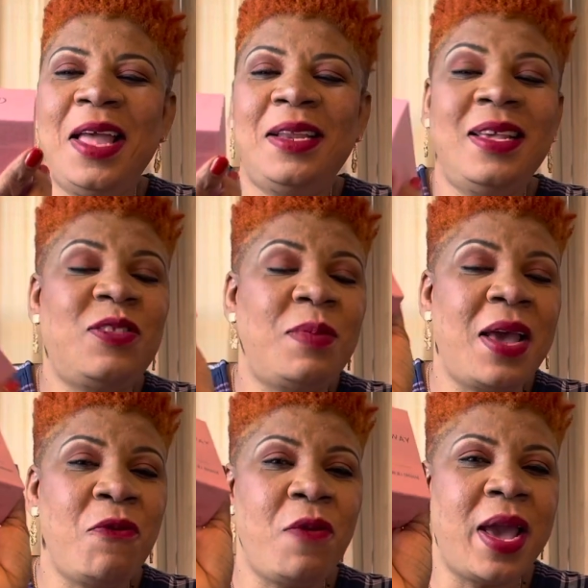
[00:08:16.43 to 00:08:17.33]
This
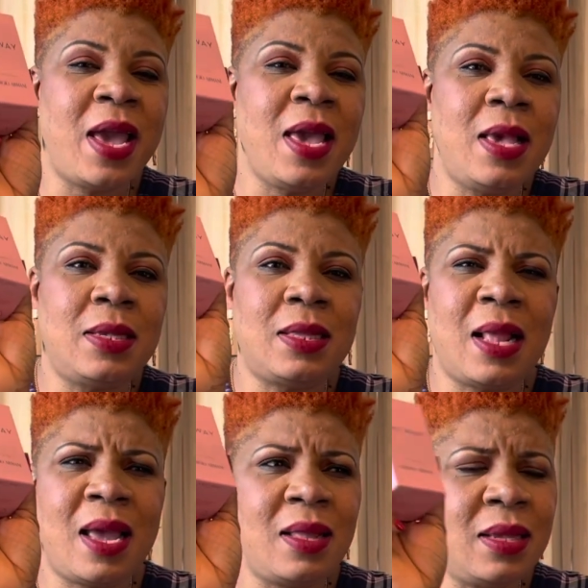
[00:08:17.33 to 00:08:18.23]
My Way is
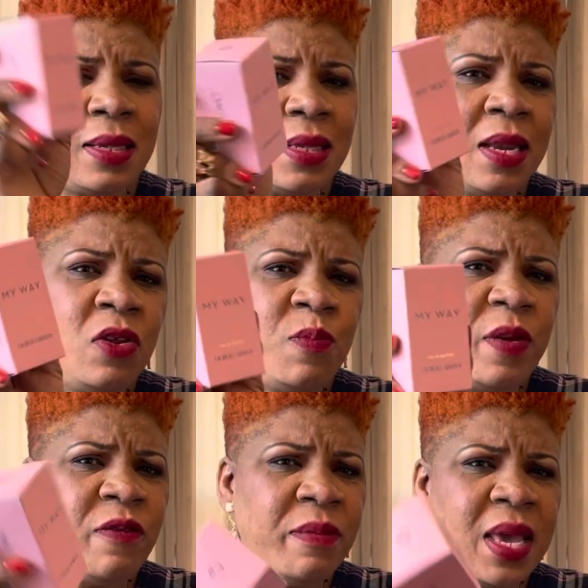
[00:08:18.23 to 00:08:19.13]
like, this is a new
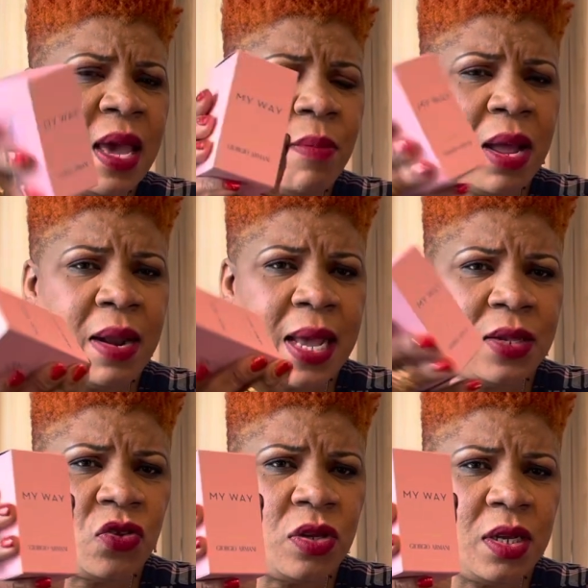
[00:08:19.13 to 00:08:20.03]
perfume. It came out
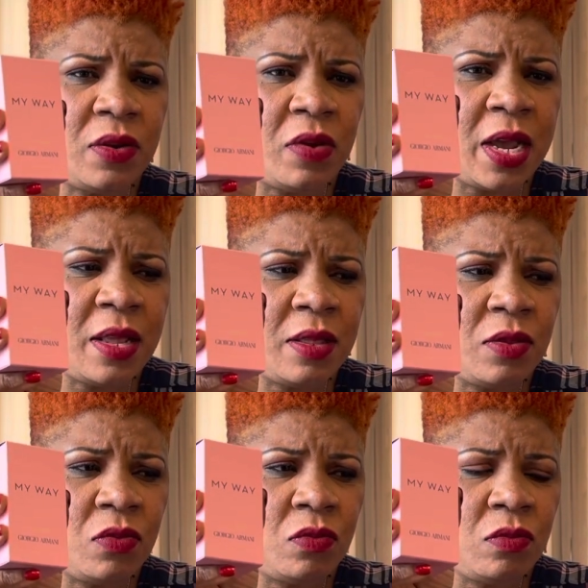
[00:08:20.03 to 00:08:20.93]
last year, right?
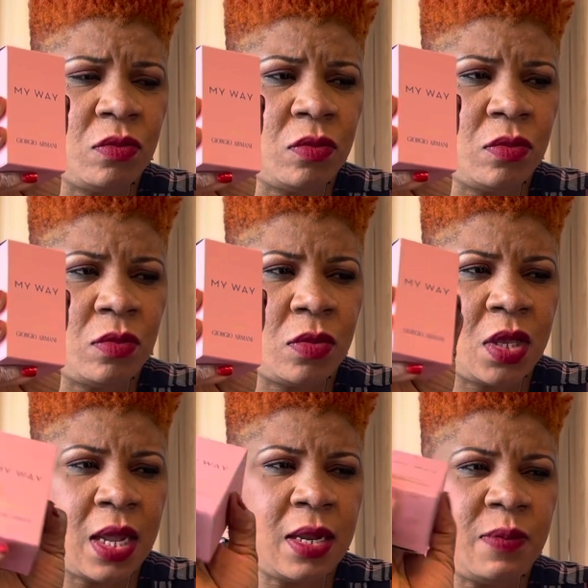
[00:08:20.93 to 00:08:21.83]

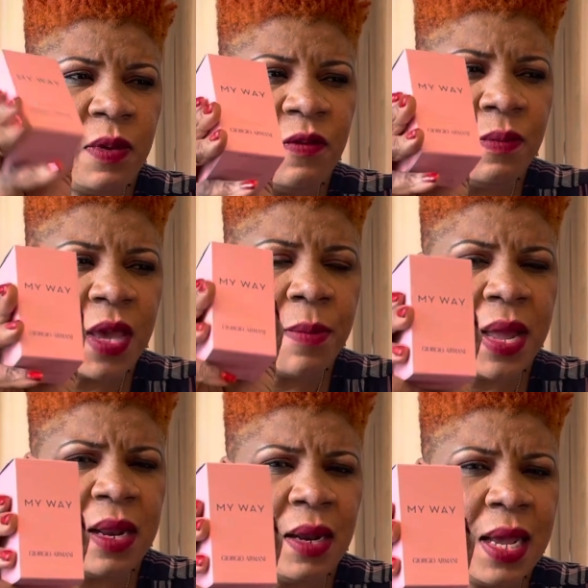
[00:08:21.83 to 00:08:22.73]
Yeah, this perfume came
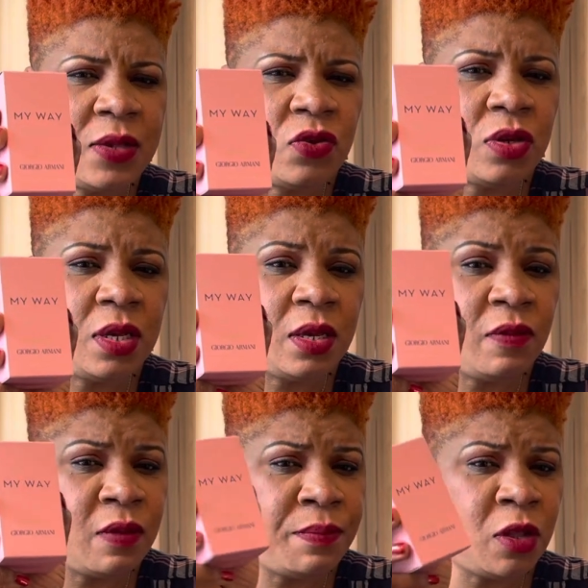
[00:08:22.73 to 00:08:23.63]
out last year.
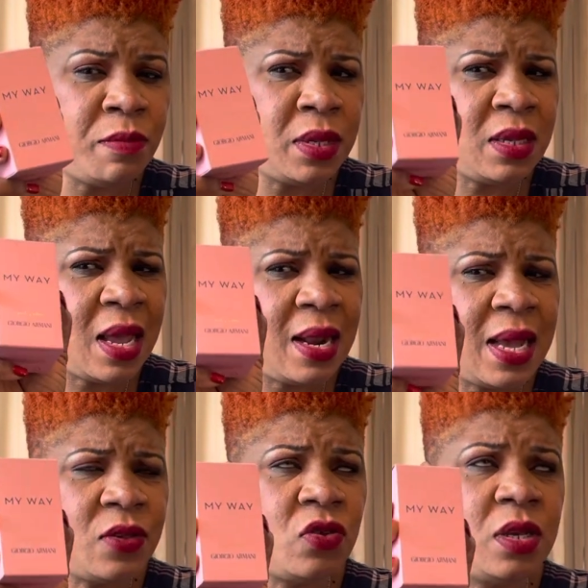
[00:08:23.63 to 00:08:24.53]
If I'm not mistaken, yeah,
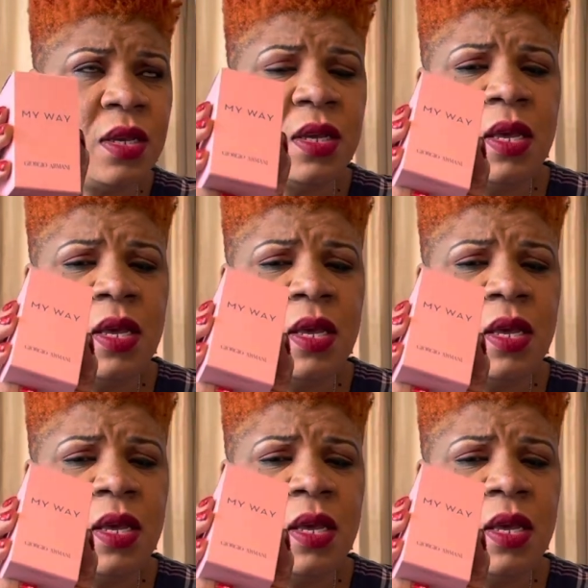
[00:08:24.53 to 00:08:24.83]
last year.